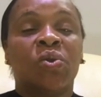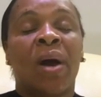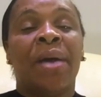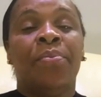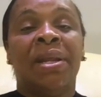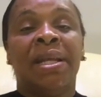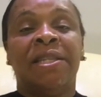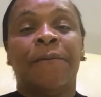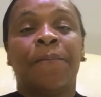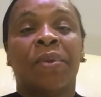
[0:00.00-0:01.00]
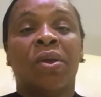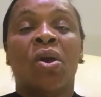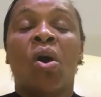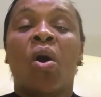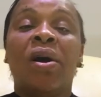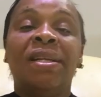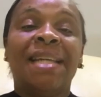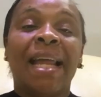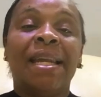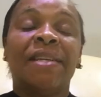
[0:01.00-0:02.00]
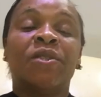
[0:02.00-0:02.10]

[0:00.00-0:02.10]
to our ability. On that day,